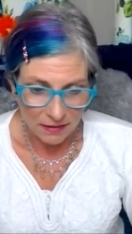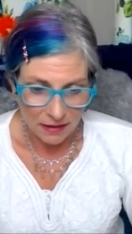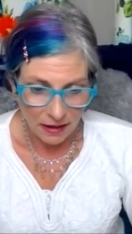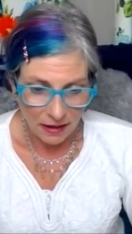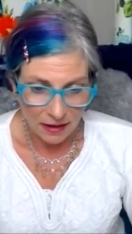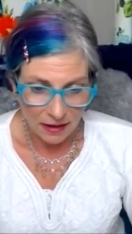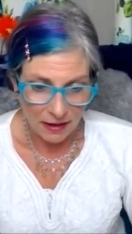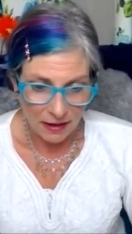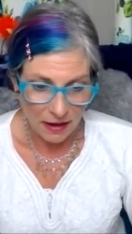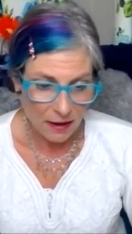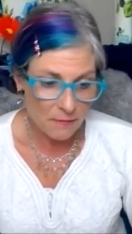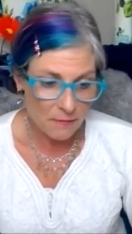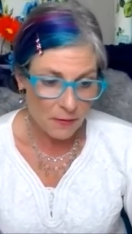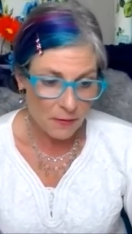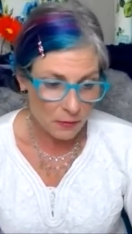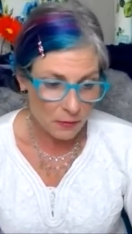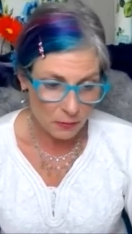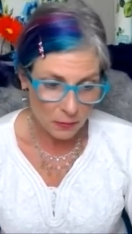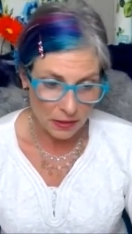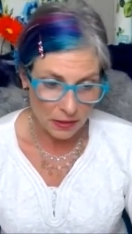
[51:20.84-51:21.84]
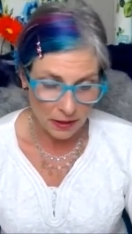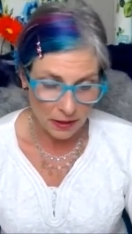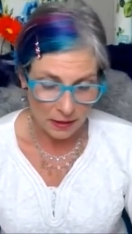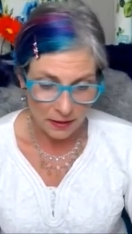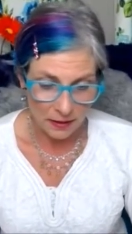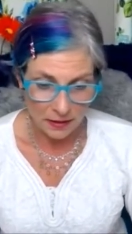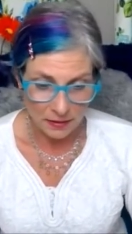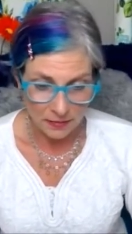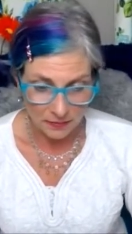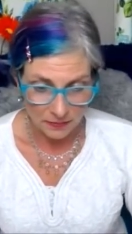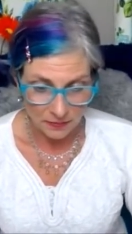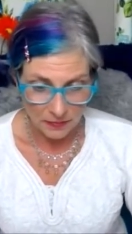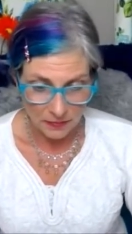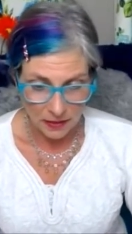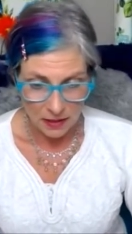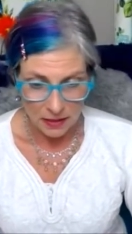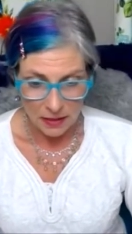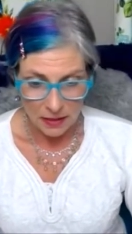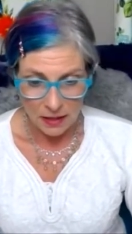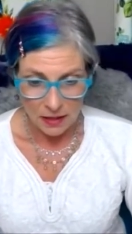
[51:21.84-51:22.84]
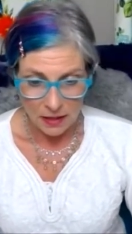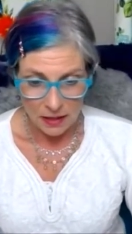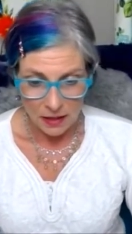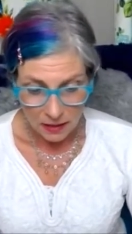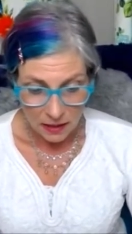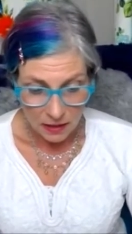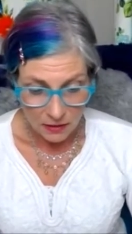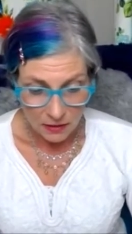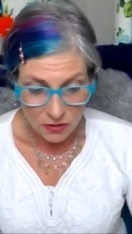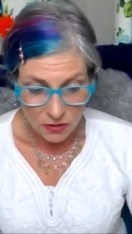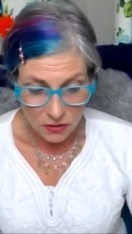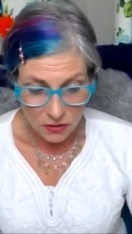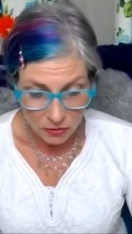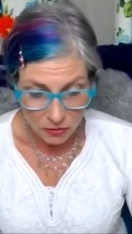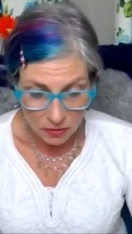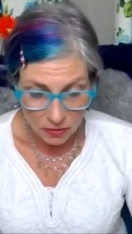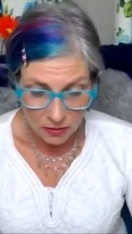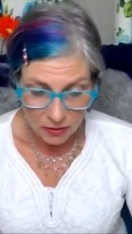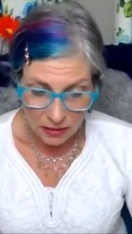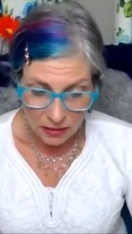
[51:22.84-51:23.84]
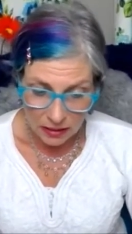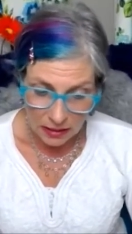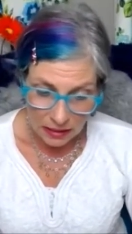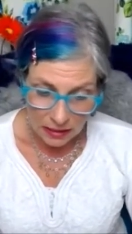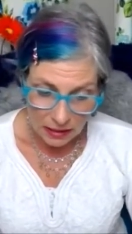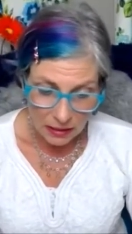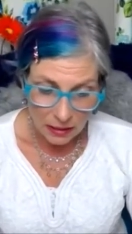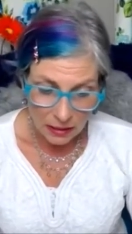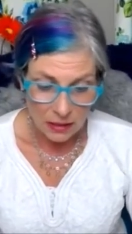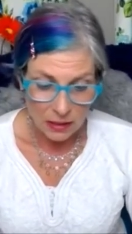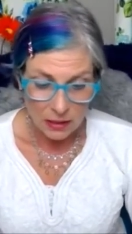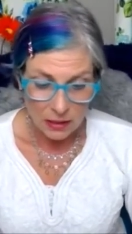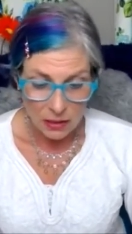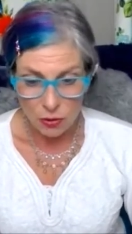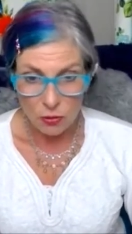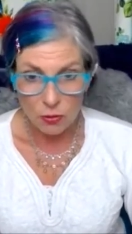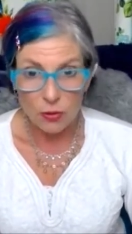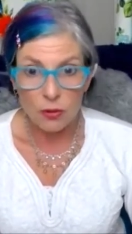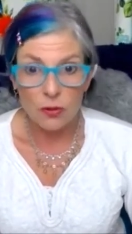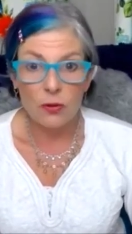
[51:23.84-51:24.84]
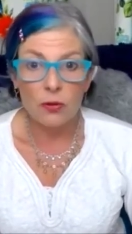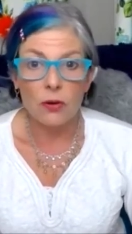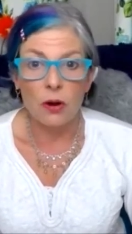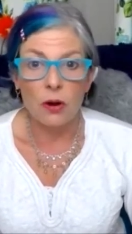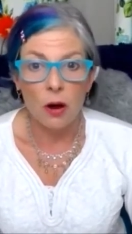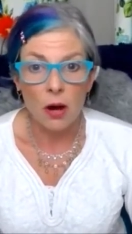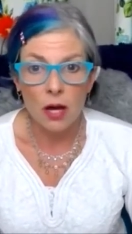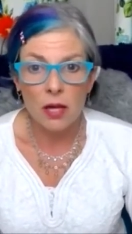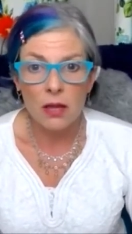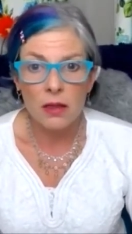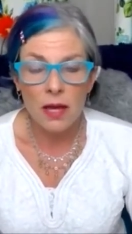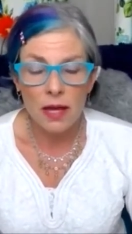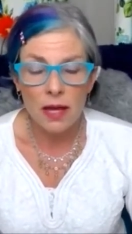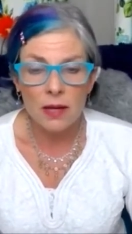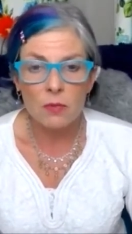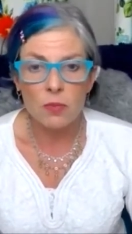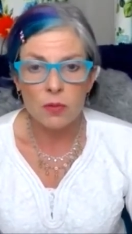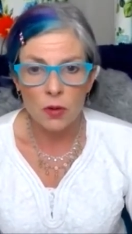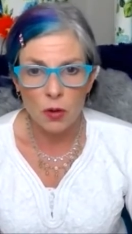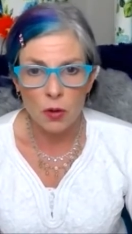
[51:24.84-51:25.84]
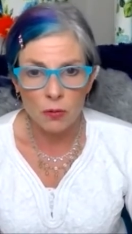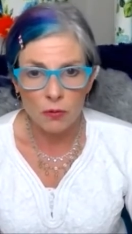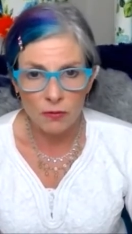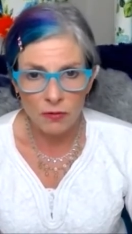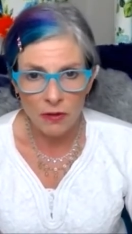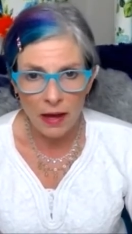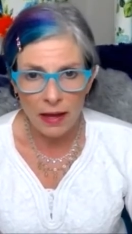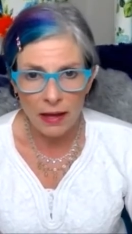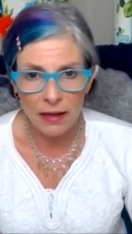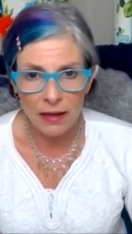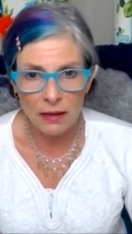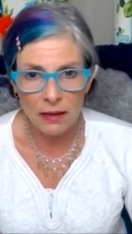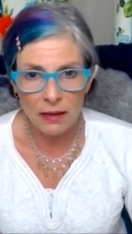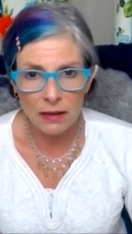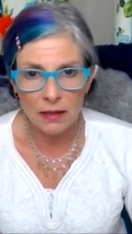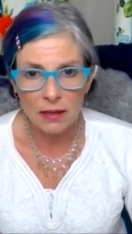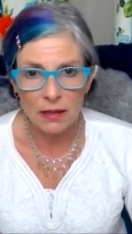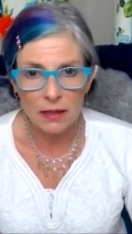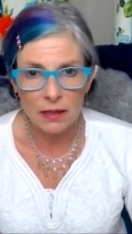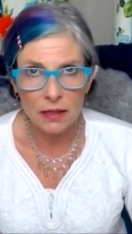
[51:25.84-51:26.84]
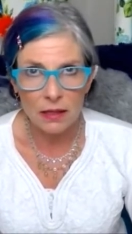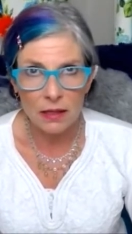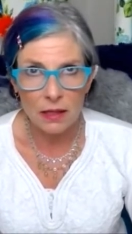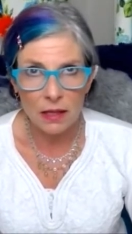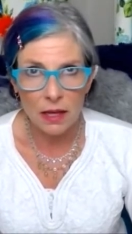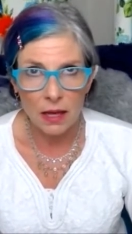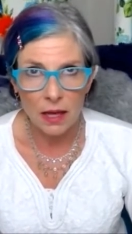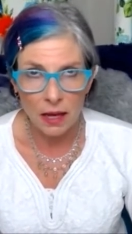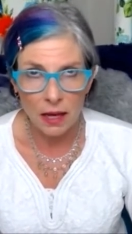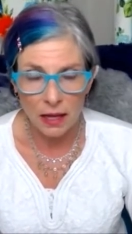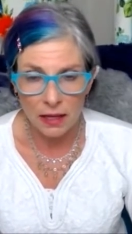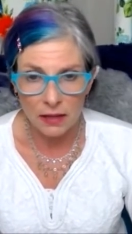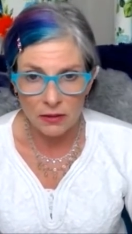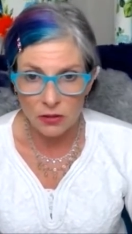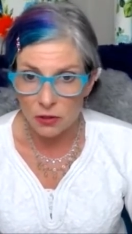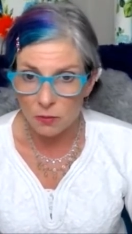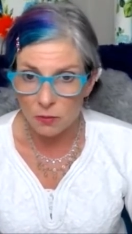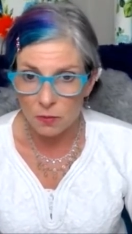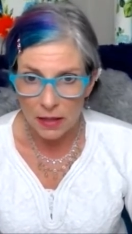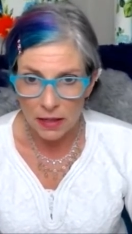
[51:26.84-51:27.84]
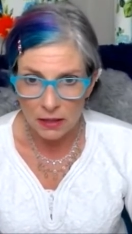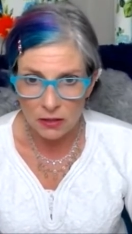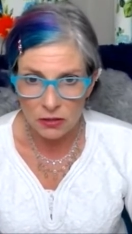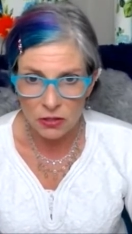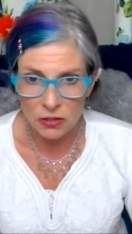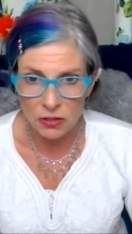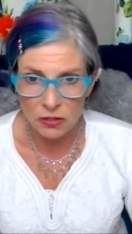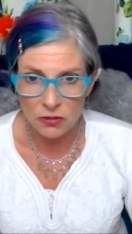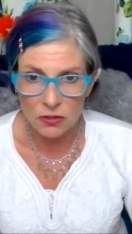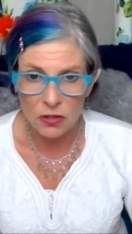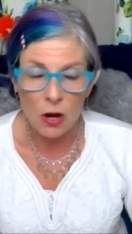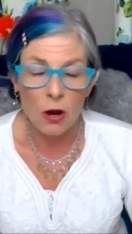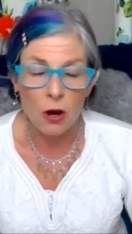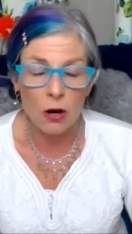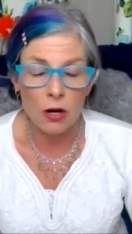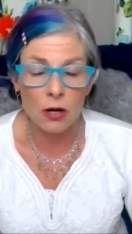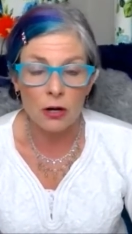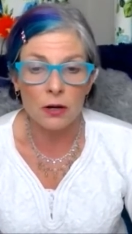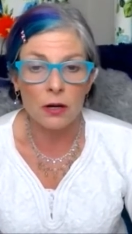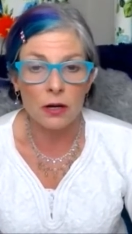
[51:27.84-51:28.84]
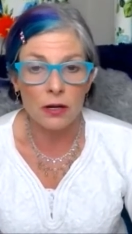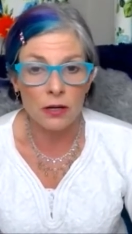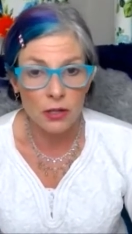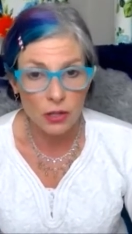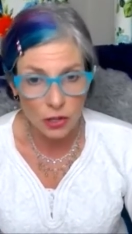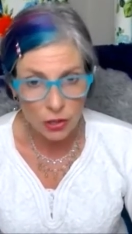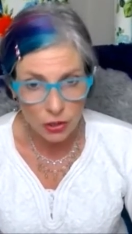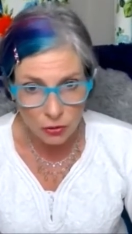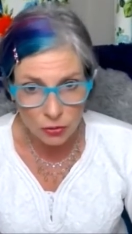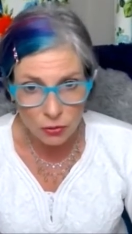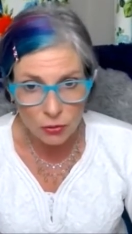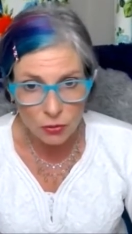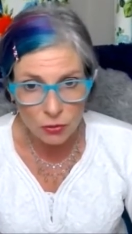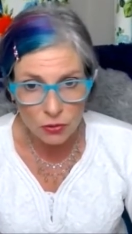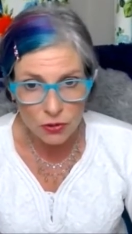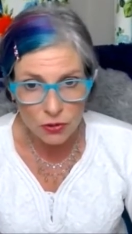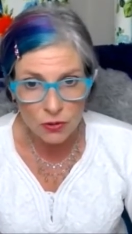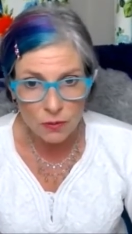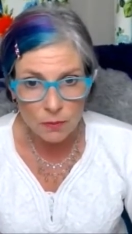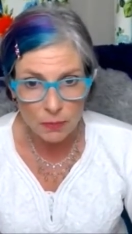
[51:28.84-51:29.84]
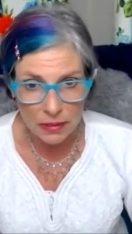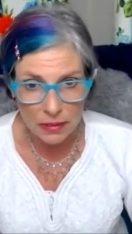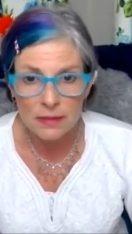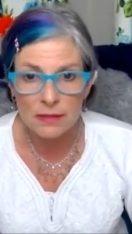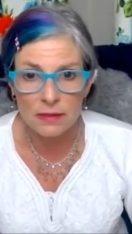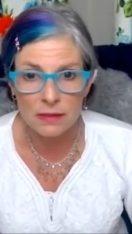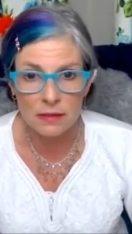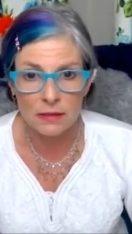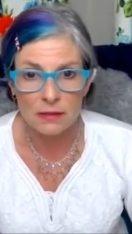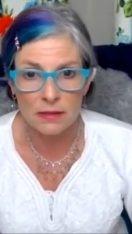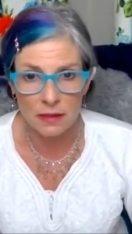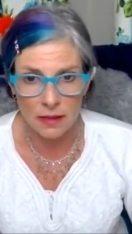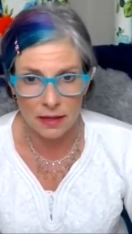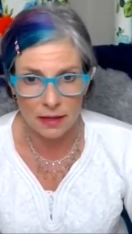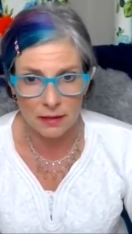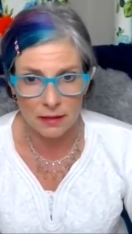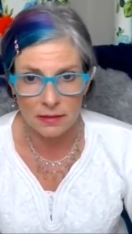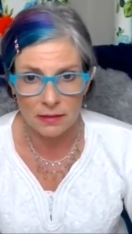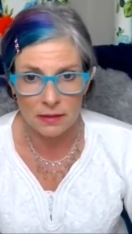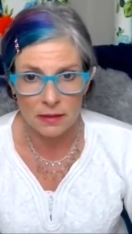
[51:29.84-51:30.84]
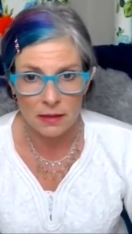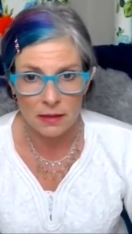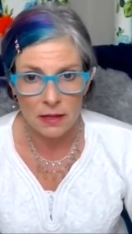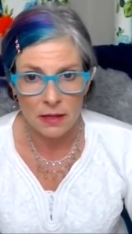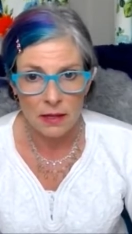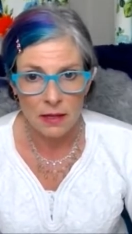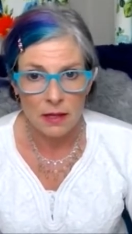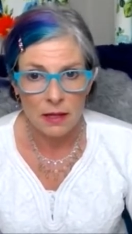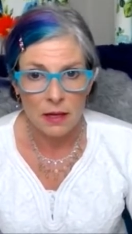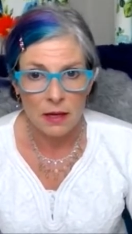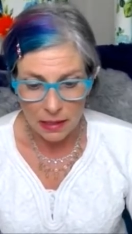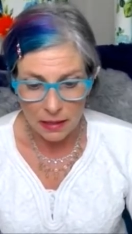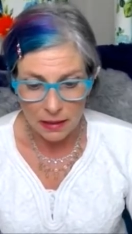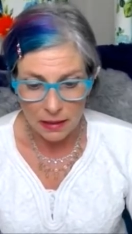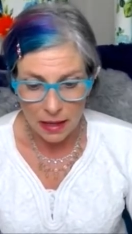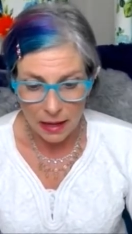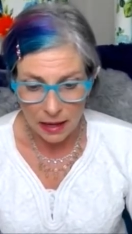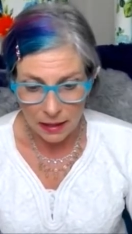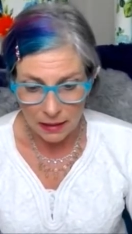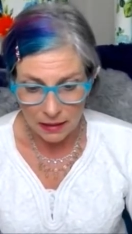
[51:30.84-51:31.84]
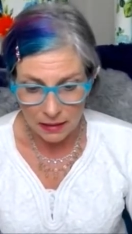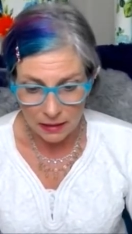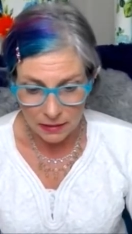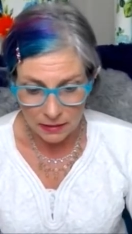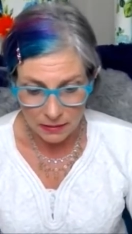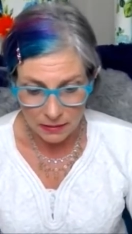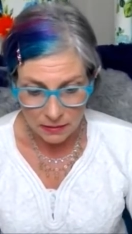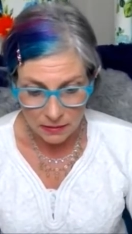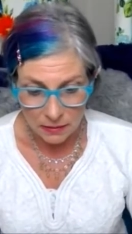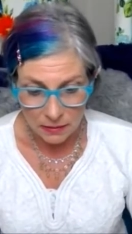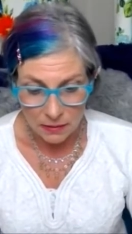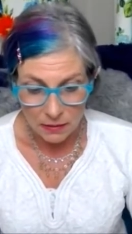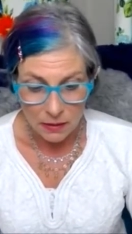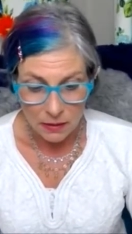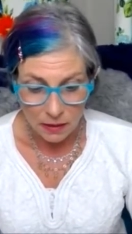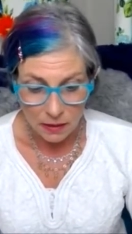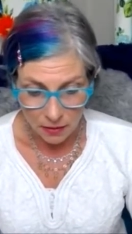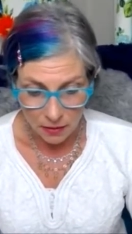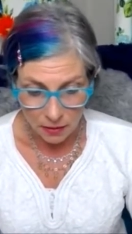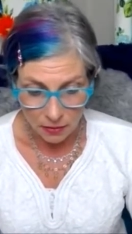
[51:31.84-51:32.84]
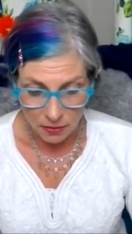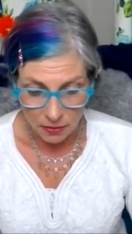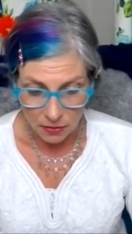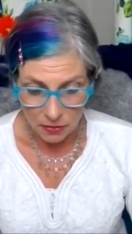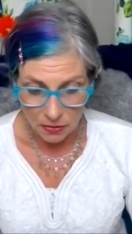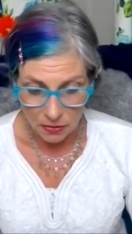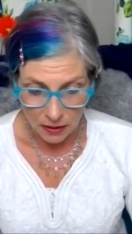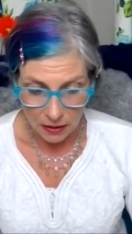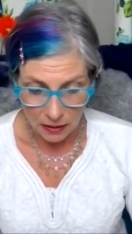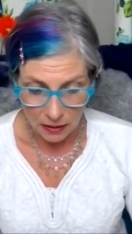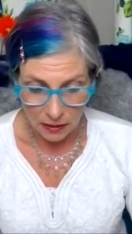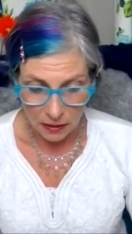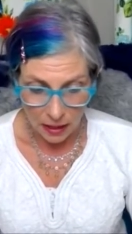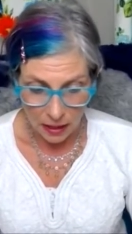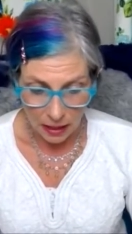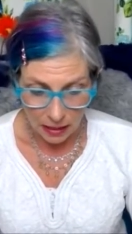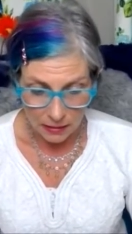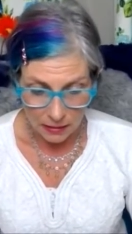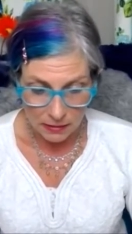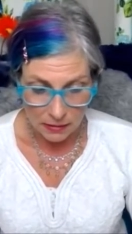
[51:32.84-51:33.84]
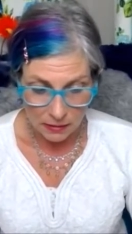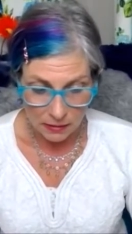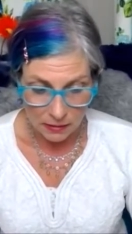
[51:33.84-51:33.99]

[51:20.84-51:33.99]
and have fun with it. And certainly your online profile and your pictures are a huge piece to this. And that is another thing that